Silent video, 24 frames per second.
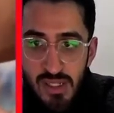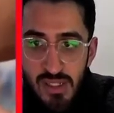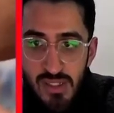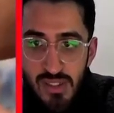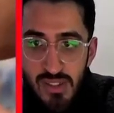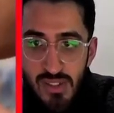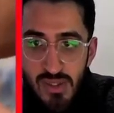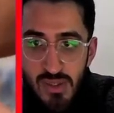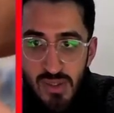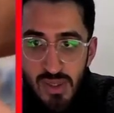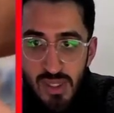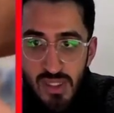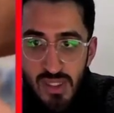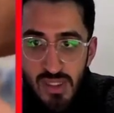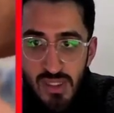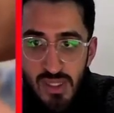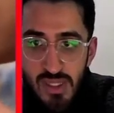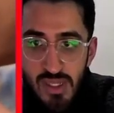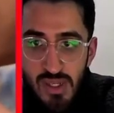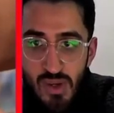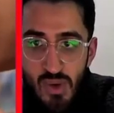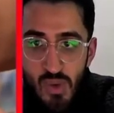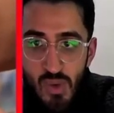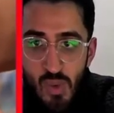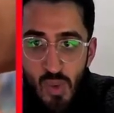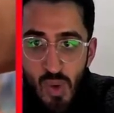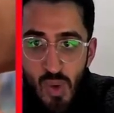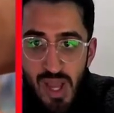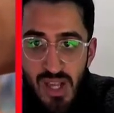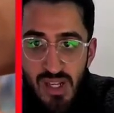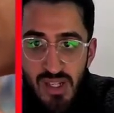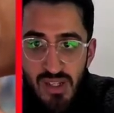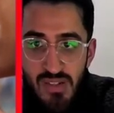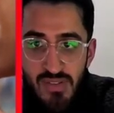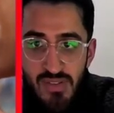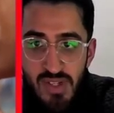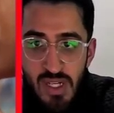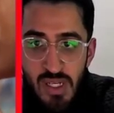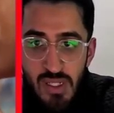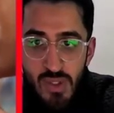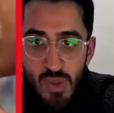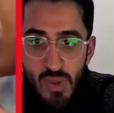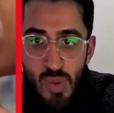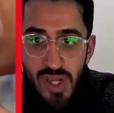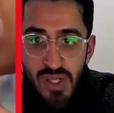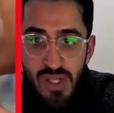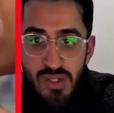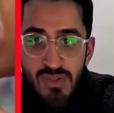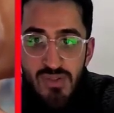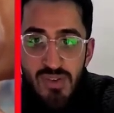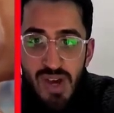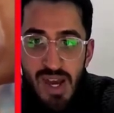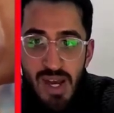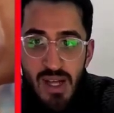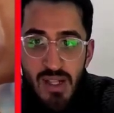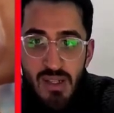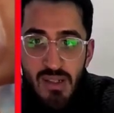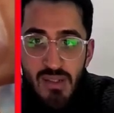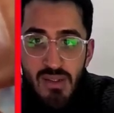So that's the Quaxwell. Quaxwell.